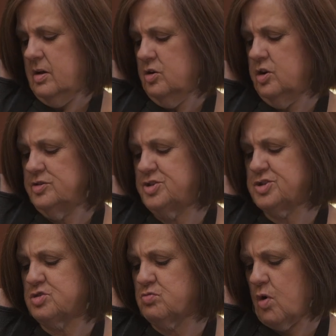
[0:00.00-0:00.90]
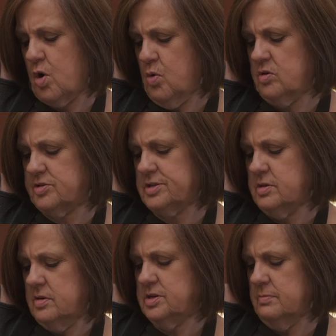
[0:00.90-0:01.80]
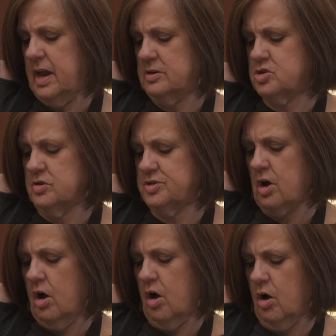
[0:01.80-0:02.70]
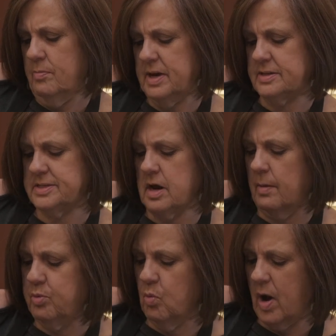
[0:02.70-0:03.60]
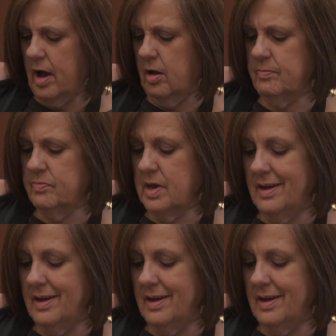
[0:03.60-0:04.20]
good strokes to make sure it's all mixed up well.